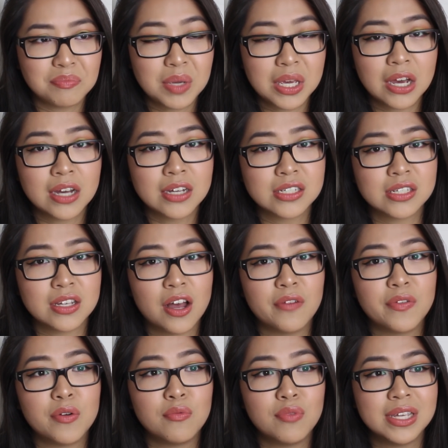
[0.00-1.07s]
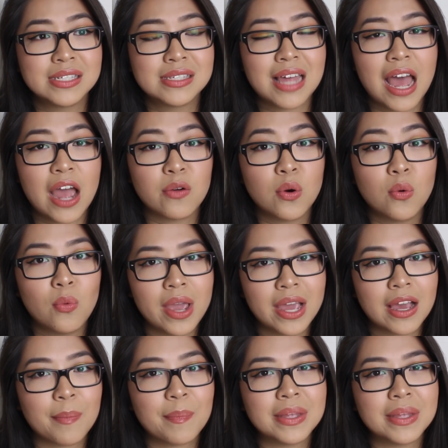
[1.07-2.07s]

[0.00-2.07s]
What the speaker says: because of a risk that I will wake